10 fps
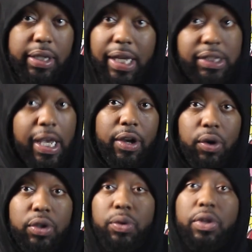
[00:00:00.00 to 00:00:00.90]
this ain't
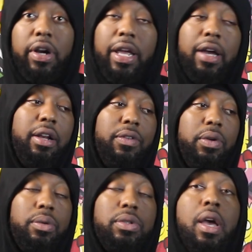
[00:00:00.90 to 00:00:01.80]
gonna do 3,800
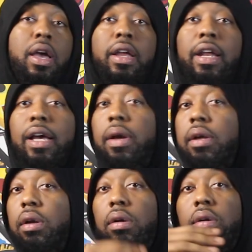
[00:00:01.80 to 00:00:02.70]
views. Uh, you
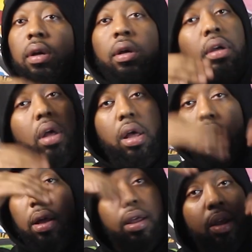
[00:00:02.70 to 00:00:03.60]
know,